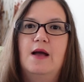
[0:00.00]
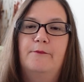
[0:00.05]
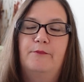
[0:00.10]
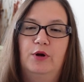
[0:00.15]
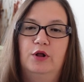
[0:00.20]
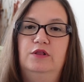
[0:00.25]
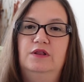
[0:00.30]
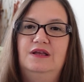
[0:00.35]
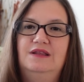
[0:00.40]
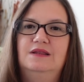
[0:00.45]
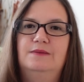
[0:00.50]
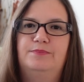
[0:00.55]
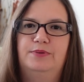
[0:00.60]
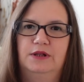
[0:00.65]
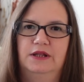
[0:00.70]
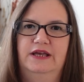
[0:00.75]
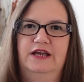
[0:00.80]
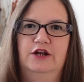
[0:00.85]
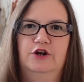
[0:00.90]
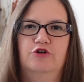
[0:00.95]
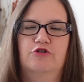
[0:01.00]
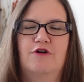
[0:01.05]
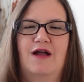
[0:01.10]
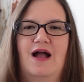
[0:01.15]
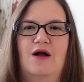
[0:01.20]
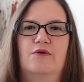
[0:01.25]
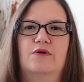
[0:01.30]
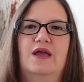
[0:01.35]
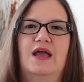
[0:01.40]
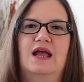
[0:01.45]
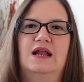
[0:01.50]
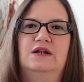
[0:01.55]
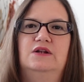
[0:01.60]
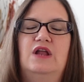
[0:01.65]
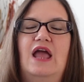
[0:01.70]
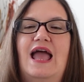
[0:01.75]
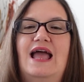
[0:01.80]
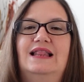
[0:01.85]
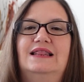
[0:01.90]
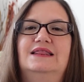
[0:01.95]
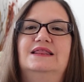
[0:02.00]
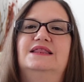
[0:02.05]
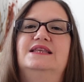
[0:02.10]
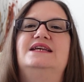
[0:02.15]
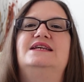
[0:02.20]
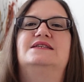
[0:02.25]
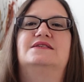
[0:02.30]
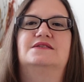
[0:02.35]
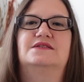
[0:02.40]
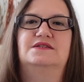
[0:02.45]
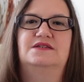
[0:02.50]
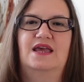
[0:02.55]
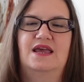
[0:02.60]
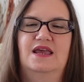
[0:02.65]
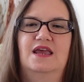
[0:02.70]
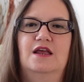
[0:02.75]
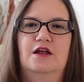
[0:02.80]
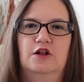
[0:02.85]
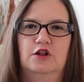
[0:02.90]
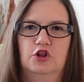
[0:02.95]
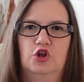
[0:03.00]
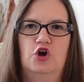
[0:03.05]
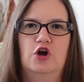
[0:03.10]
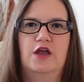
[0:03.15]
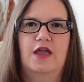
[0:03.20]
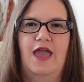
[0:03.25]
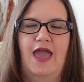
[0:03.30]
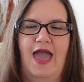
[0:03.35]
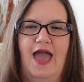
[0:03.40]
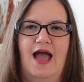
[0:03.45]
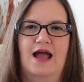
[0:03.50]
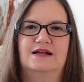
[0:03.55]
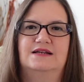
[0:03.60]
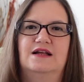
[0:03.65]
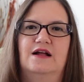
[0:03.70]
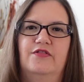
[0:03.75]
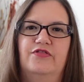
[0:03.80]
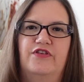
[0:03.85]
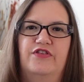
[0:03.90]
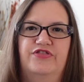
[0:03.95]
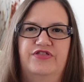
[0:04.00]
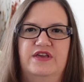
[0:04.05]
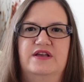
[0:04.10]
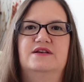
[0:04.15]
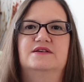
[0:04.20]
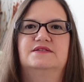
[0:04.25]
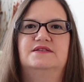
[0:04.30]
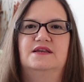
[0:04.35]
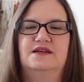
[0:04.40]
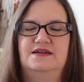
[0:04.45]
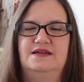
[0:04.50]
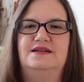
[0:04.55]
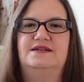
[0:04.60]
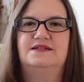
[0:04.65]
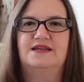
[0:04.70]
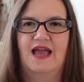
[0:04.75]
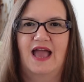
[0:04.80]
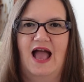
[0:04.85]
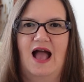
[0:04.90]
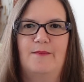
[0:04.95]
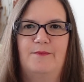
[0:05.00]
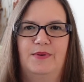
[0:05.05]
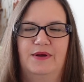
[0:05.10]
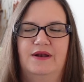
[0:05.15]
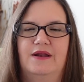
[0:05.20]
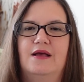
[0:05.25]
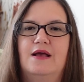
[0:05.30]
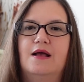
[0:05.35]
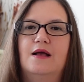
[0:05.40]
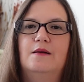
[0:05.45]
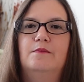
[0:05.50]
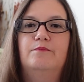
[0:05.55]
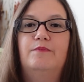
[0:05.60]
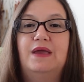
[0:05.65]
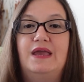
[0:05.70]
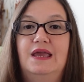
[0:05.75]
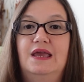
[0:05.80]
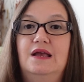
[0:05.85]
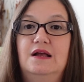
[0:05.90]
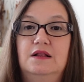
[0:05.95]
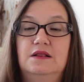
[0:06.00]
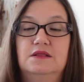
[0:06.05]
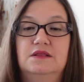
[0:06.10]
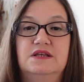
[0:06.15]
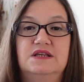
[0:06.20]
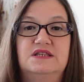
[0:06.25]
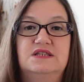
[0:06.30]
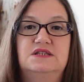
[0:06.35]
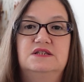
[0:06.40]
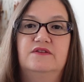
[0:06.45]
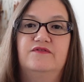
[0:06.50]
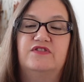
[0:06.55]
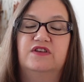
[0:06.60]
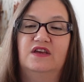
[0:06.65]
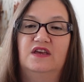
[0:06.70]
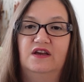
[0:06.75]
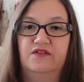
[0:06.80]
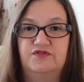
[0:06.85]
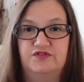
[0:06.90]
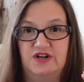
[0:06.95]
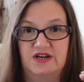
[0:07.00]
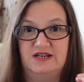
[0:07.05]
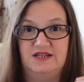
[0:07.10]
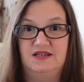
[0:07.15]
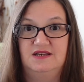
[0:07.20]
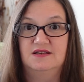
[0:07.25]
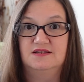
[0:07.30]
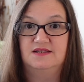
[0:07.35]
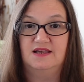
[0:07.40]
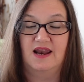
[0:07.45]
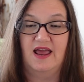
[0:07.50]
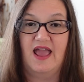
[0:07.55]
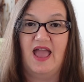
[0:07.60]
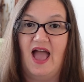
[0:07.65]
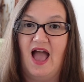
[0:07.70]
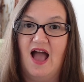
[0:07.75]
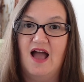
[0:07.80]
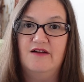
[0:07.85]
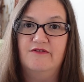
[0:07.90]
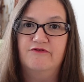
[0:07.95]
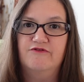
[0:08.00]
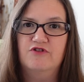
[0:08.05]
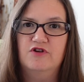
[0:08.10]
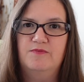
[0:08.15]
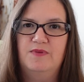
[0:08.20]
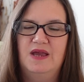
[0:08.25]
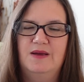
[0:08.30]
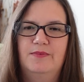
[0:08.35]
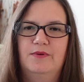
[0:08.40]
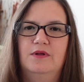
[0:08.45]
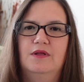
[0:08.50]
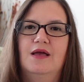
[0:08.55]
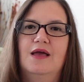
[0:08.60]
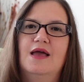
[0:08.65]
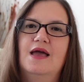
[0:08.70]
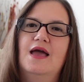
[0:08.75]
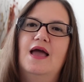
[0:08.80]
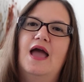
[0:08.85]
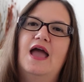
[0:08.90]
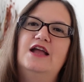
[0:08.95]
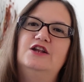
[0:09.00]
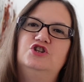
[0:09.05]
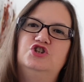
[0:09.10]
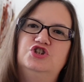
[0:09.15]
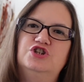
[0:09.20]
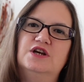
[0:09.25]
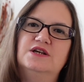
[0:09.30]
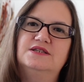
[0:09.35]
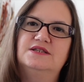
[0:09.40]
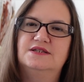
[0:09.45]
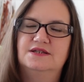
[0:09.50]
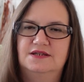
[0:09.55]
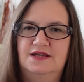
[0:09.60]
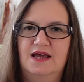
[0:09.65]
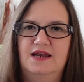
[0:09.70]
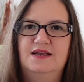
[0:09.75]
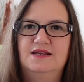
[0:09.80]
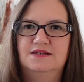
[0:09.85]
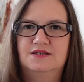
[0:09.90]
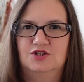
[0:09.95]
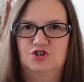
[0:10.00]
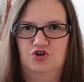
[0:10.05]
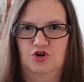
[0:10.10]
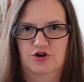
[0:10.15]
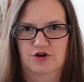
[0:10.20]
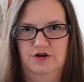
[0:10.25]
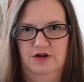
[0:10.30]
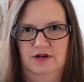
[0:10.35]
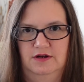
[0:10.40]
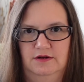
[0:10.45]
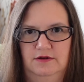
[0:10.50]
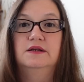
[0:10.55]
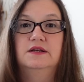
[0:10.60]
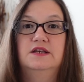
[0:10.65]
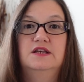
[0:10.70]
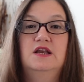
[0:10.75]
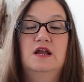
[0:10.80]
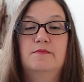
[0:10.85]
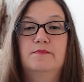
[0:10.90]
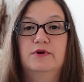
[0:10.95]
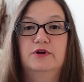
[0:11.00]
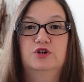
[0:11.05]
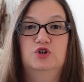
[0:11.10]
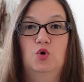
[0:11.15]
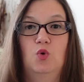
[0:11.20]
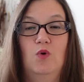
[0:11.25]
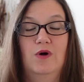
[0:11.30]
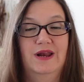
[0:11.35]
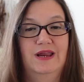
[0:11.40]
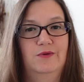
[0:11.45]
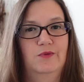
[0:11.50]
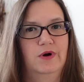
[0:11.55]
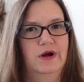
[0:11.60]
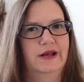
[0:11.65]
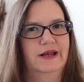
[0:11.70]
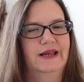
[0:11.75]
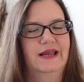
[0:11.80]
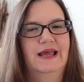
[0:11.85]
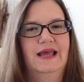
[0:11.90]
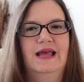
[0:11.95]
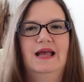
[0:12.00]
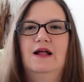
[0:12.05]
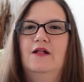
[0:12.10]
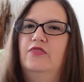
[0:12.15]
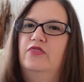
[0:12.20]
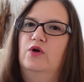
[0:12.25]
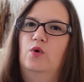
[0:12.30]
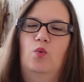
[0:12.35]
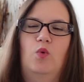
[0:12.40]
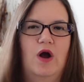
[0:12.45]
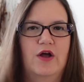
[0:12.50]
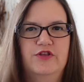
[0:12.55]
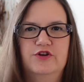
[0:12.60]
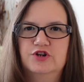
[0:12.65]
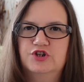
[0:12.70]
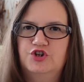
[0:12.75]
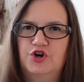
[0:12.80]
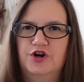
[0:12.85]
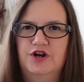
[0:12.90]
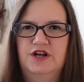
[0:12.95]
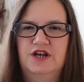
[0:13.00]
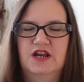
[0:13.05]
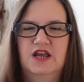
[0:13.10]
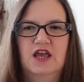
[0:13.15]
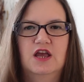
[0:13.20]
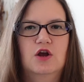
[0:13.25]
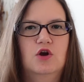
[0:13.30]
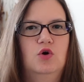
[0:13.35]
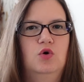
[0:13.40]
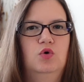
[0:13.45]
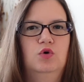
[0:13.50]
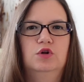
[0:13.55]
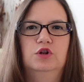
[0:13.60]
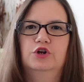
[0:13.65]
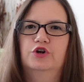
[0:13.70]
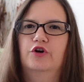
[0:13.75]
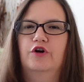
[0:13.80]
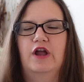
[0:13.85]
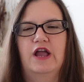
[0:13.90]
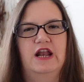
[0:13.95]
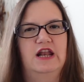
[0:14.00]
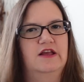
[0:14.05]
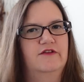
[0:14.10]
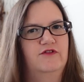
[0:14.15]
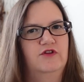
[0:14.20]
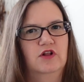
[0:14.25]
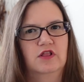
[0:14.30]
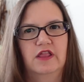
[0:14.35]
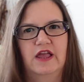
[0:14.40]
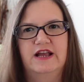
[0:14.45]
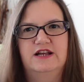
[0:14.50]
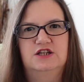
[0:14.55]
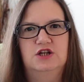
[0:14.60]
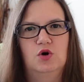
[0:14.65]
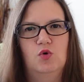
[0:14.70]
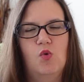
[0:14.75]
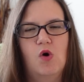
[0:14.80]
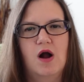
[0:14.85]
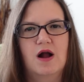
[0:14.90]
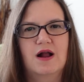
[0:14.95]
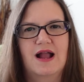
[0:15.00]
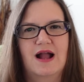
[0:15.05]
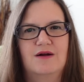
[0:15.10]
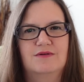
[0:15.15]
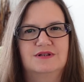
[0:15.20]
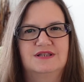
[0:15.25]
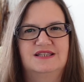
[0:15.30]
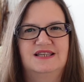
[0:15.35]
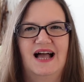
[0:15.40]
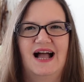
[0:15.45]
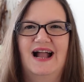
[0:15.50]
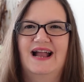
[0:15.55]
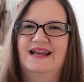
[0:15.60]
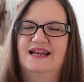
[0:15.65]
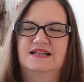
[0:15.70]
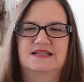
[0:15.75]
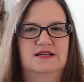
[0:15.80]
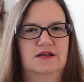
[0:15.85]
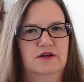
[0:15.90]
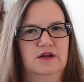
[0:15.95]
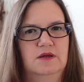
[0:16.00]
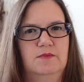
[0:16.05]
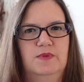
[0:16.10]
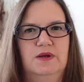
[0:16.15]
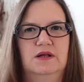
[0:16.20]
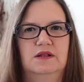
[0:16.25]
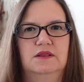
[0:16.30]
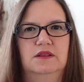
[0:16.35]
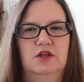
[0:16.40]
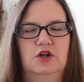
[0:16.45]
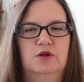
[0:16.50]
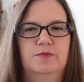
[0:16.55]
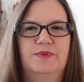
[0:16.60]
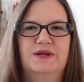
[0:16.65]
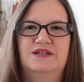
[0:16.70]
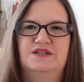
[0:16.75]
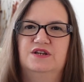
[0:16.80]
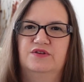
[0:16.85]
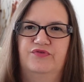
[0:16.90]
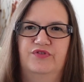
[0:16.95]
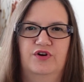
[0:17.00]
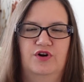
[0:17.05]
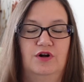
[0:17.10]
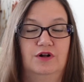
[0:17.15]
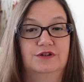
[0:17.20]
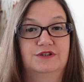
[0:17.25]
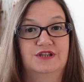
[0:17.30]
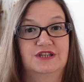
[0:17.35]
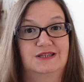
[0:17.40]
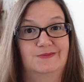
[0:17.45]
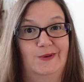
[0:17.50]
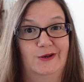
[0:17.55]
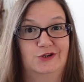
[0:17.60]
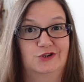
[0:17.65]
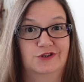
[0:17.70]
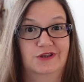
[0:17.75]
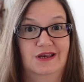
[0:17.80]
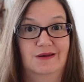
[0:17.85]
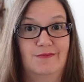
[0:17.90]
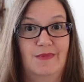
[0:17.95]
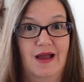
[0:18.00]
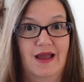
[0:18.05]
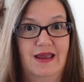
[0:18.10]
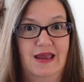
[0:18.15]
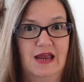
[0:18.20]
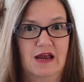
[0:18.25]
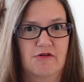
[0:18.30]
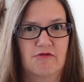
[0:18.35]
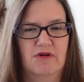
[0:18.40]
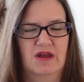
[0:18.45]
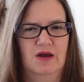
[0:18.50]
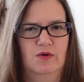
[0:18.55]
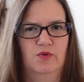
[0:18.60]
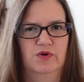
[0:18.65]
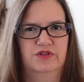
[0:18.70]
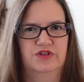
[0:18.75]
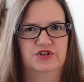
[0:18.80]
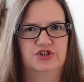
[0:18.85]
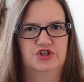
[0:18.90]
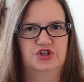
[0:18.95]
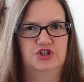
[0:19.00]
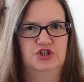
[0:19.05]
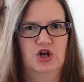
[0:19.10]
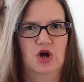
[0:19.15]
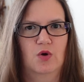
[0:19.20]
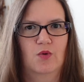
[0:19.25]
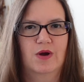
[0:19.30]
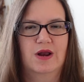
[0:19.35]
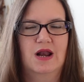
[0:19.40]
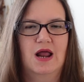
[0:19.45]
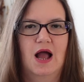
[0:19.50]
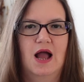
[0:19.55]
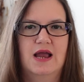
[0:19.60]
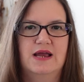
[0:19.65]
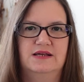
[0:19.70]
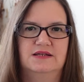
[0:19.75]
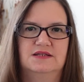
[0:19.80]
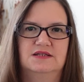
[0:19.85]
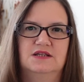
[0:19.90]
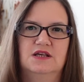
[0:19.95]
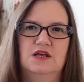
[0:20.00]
Pulling the planner out and at least taking a look at the things that need to happen. Making a list of the gift ideas that I have for people and just getting started. Number 21, the weather's starting to get cooler, and if you like to walk outside, it's going to be a little bit difficult, especially in my area with the snow and ice.